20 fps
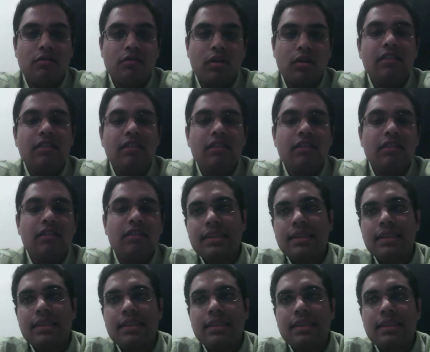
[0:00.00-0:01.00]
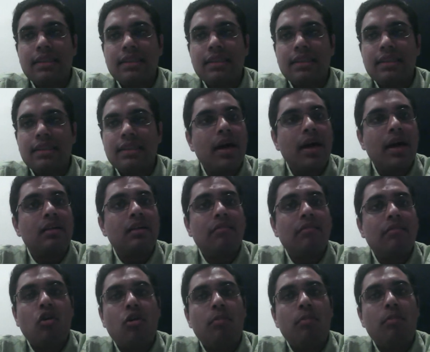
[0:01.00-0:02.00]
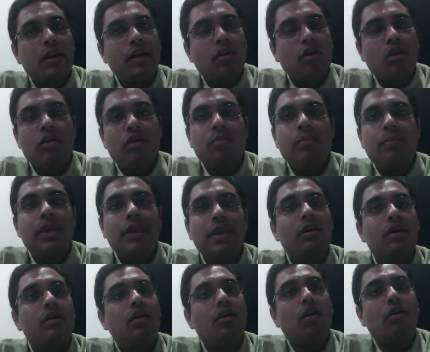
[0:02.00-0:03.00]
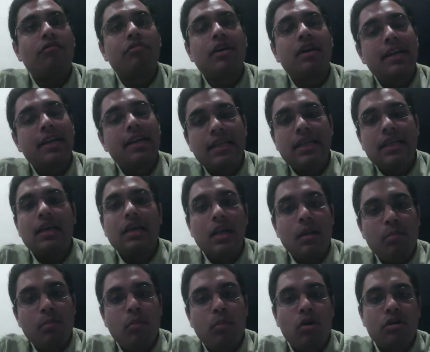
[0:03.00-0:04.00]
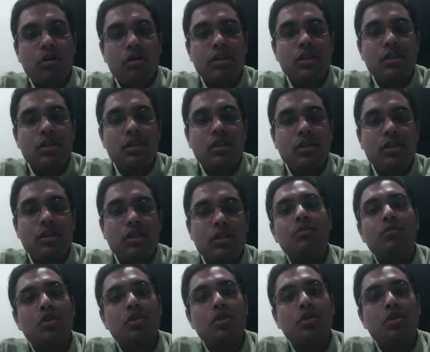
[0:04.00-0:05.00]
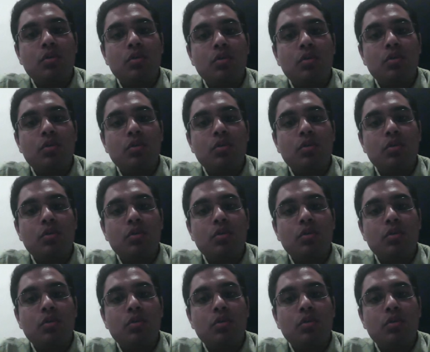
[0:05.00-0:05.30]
And in fact, they said that comparative law might not be of critical importance when it comes to